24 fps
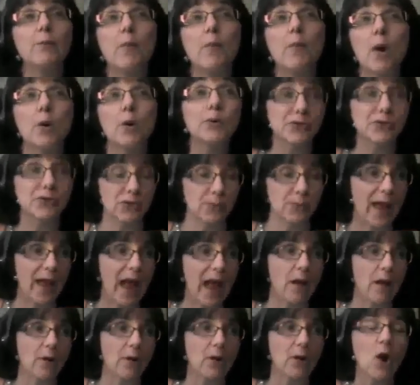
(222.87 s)
most
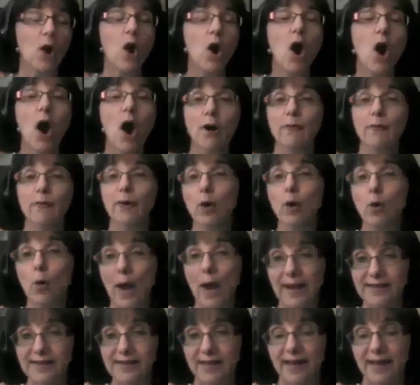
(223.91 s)
about are
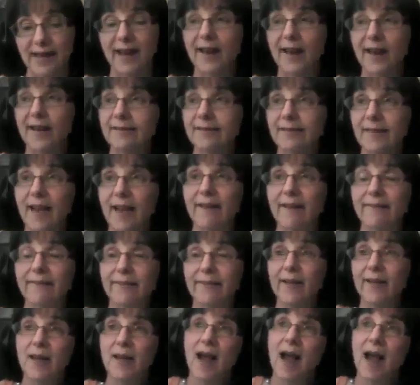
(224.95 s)
requesting, and I love